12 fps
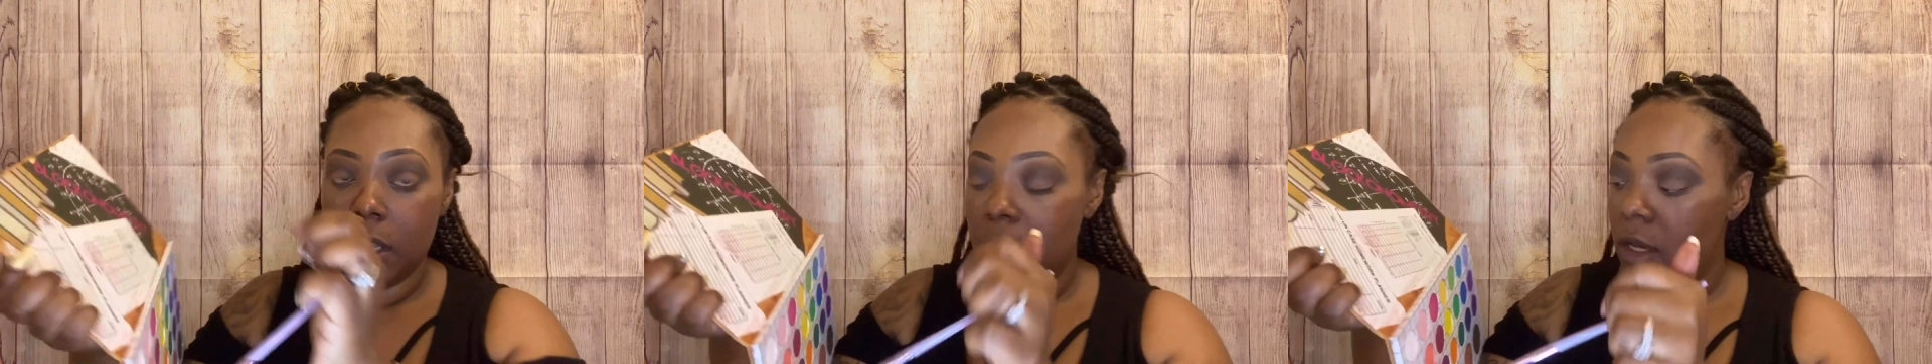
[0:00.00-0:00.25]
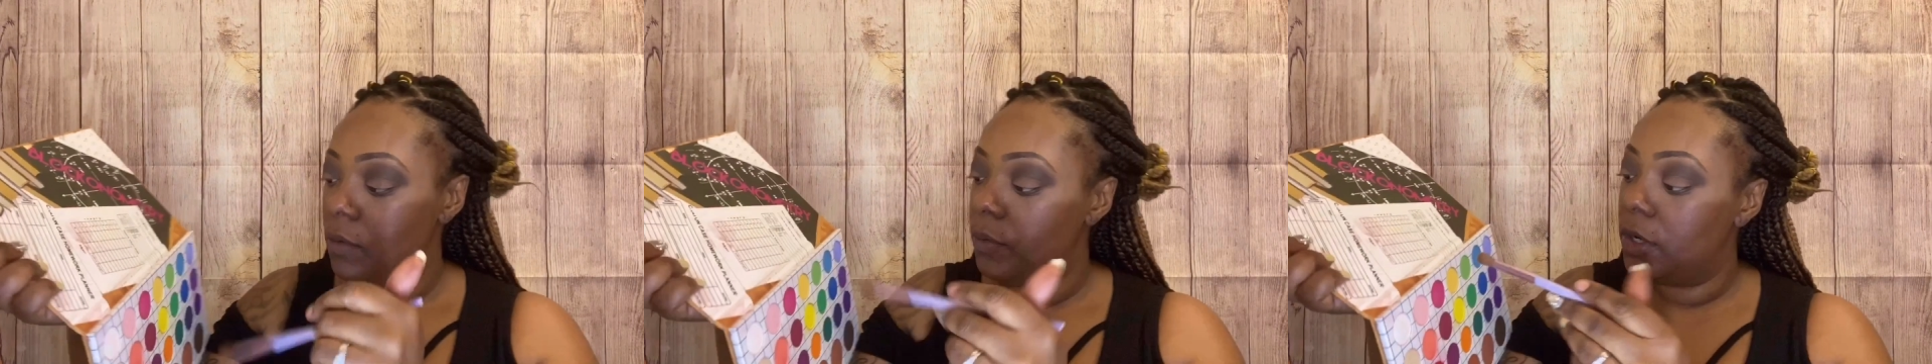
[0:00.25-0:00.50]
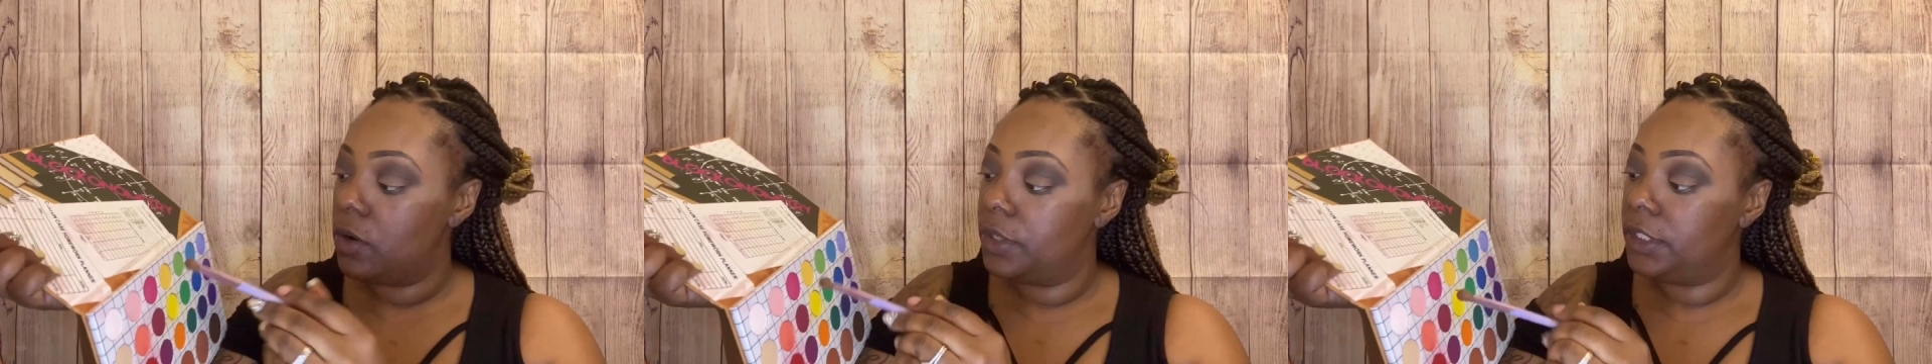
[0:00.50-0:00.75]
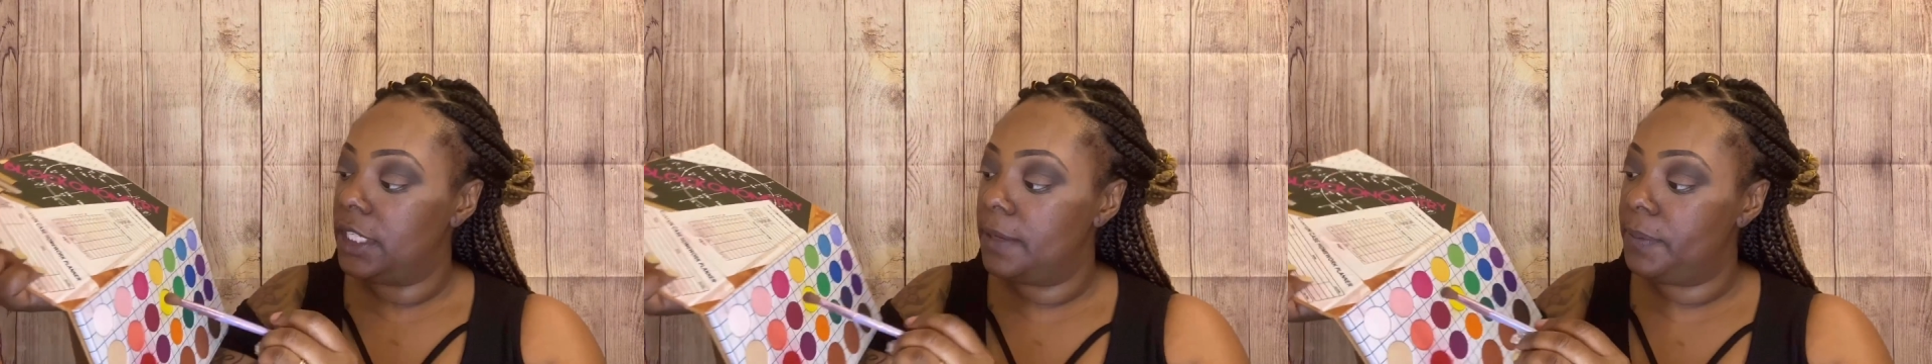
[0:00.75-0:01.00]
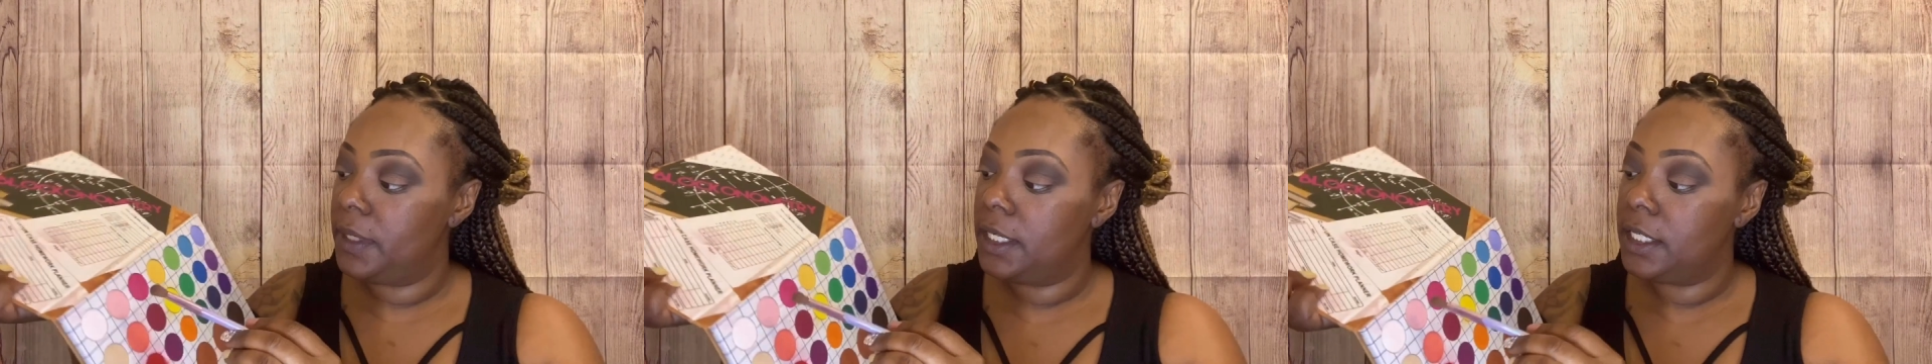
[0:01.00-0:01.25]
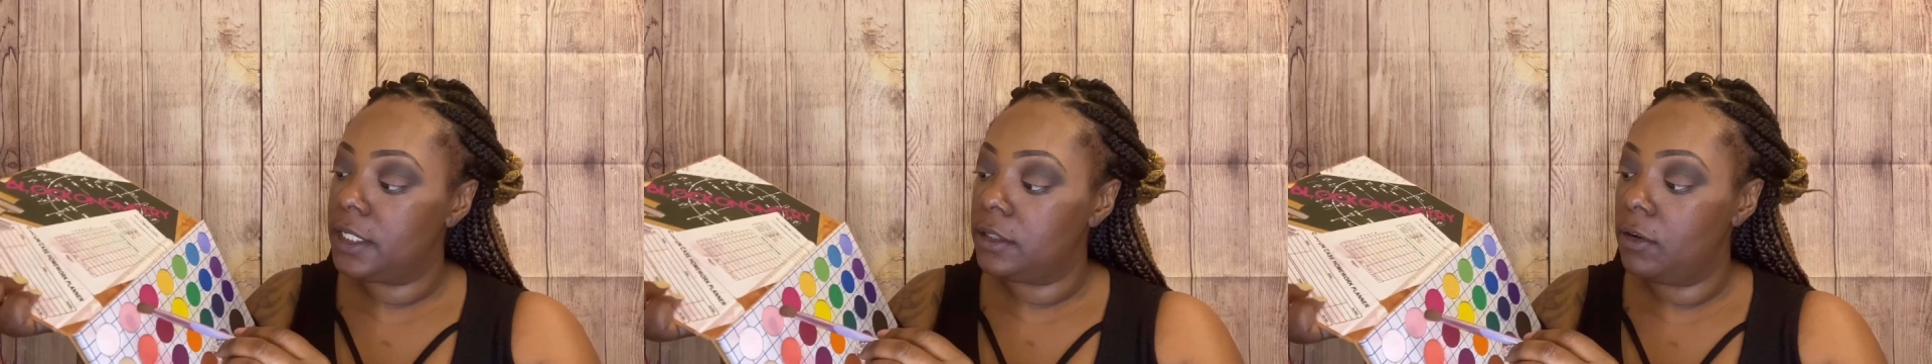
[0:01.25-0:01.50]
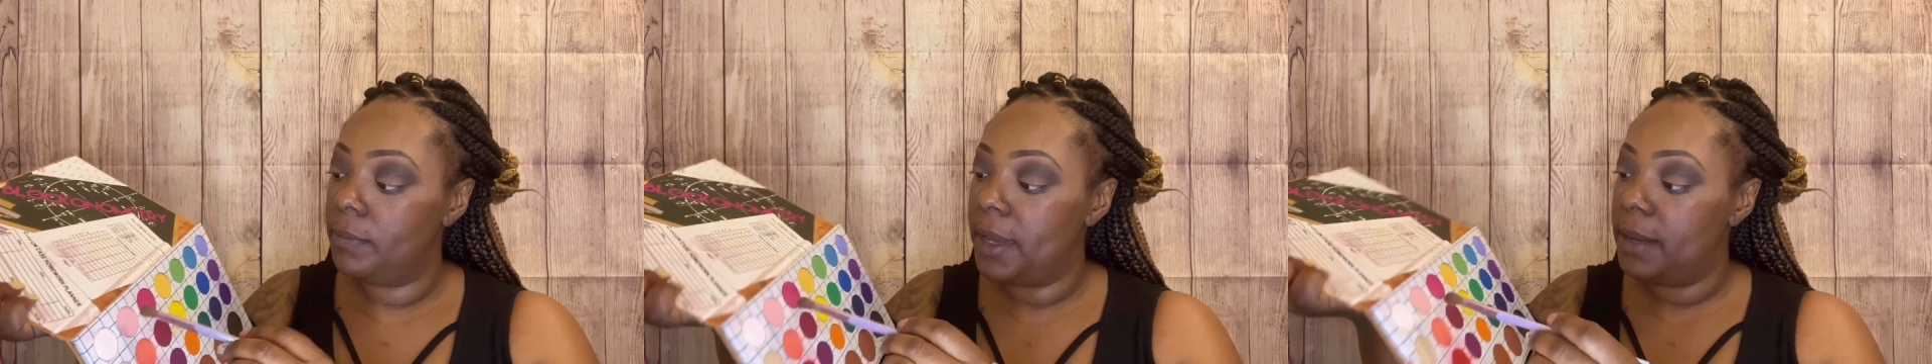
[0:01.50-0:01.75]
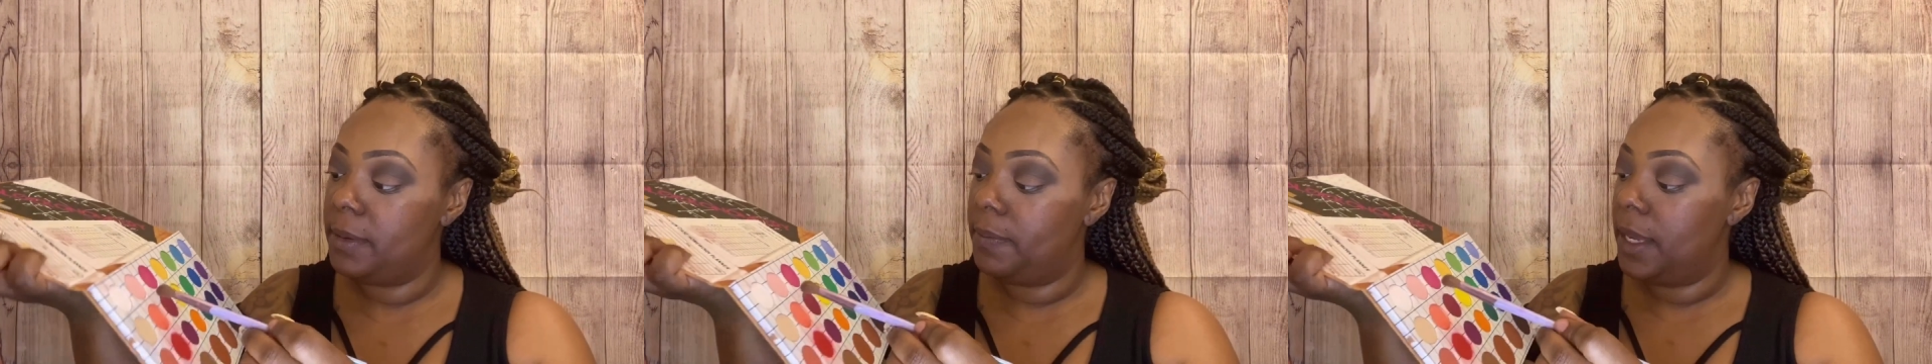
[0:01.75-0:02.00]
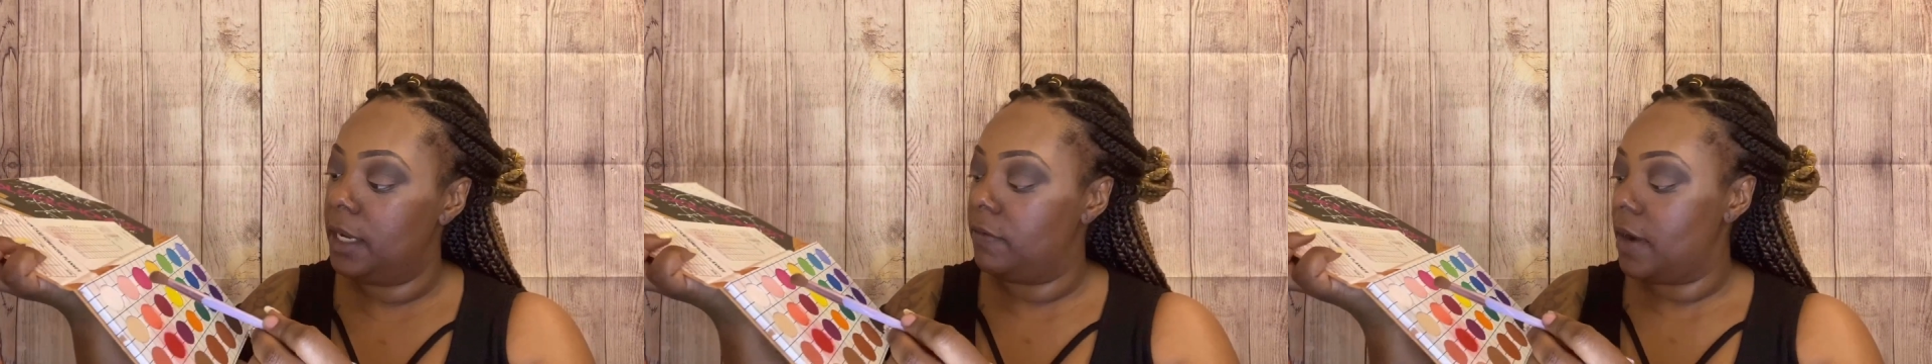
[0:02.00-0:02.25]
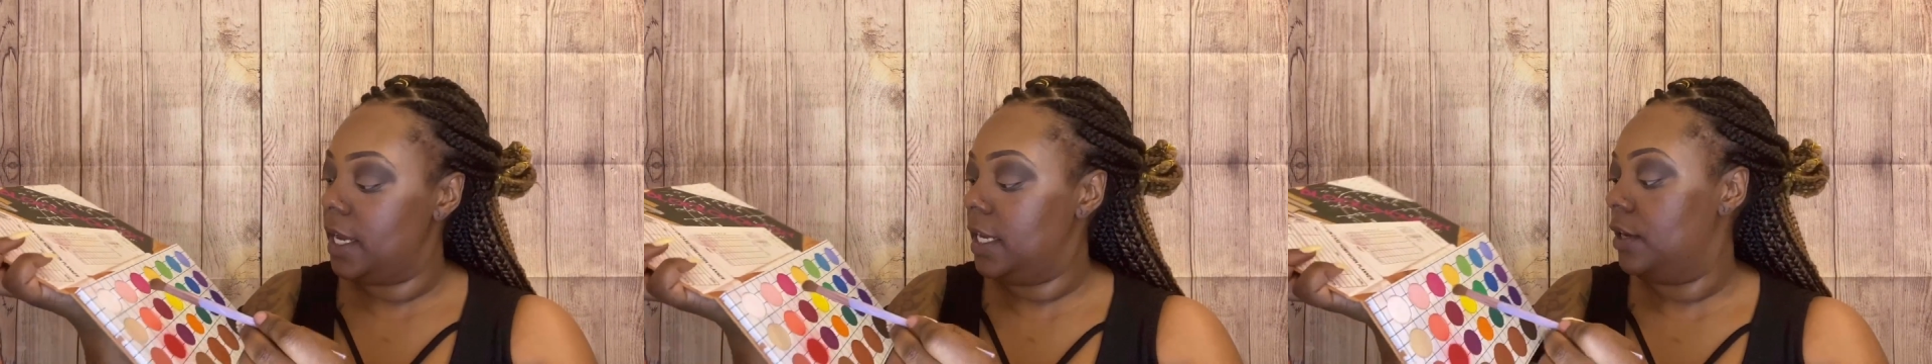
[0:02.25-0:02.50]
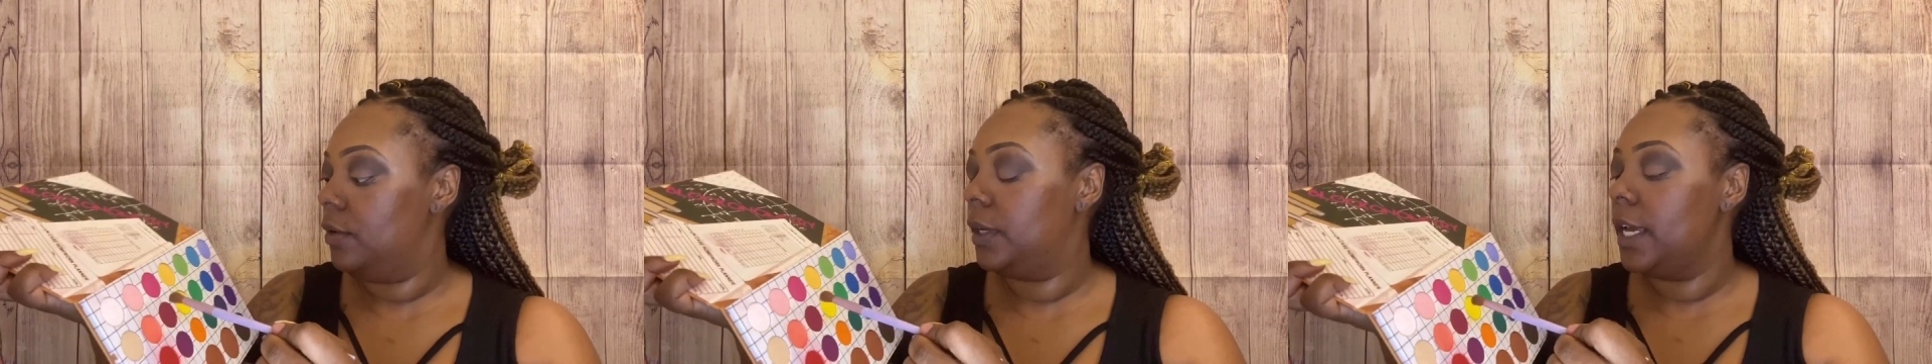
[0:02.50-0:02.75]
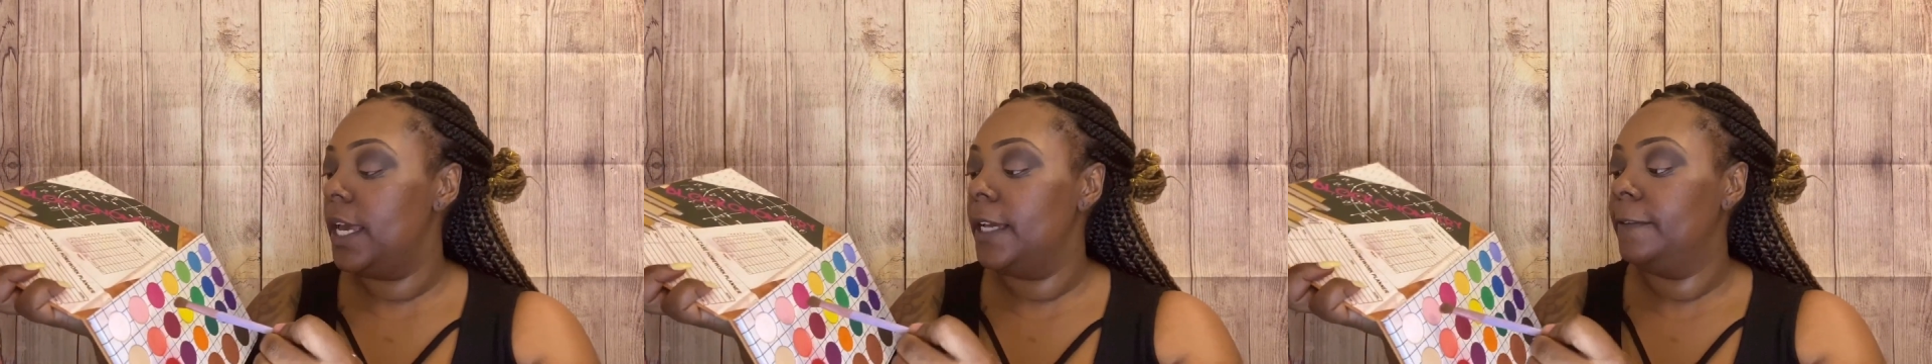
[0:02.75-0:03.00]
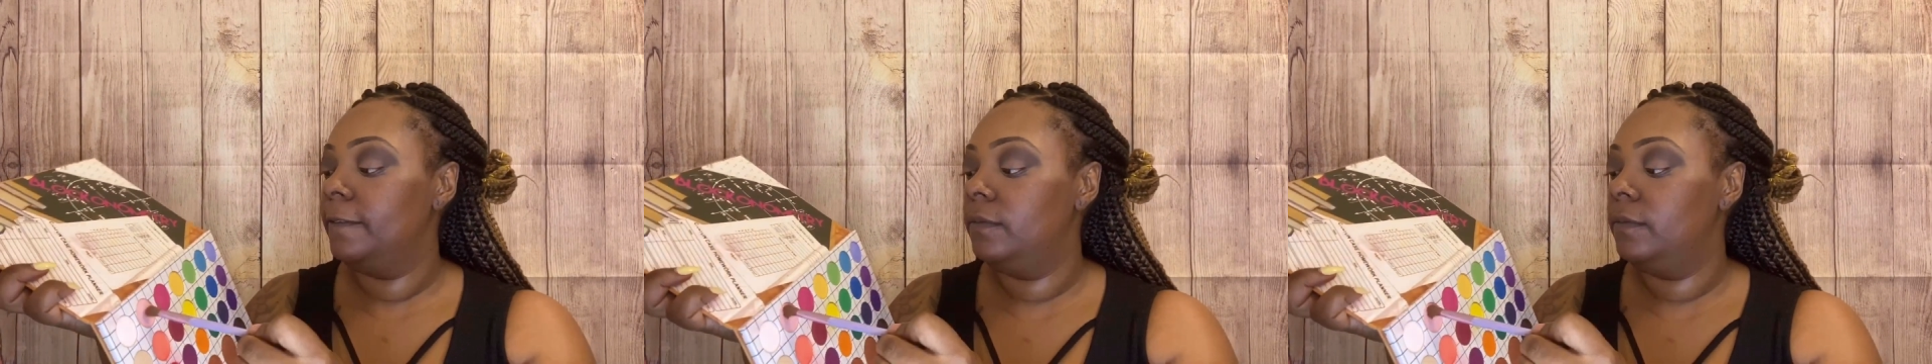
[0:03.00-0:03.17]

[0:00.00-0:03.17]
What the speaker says: We're going to dip it in this little baby pink right here, okay?